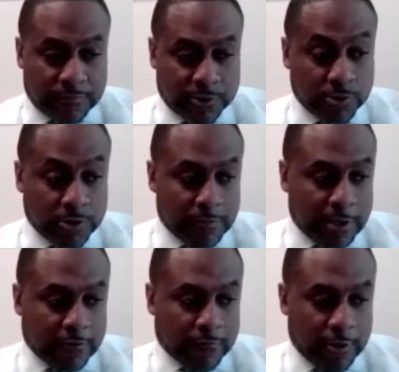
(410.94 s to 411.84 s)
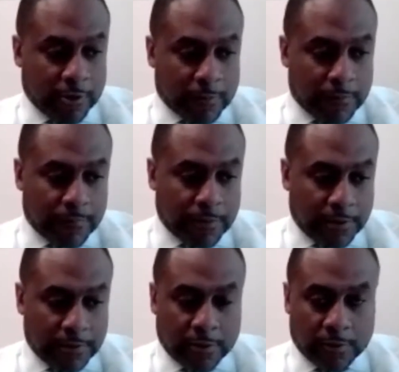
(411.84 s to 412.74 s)
generally in my career,
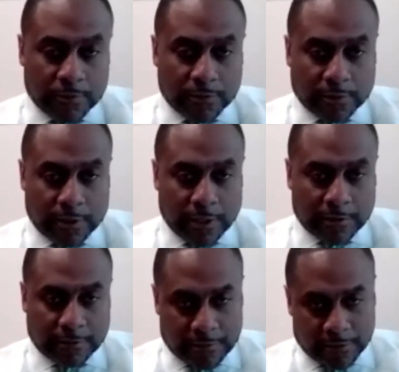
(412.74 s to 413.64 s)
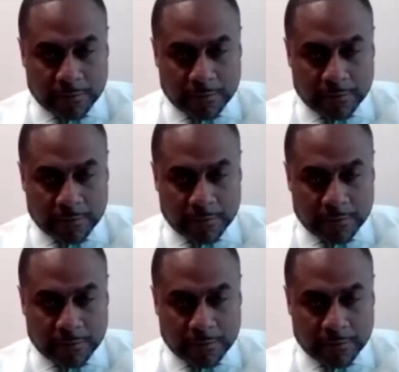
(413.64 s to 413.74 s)
but particularly as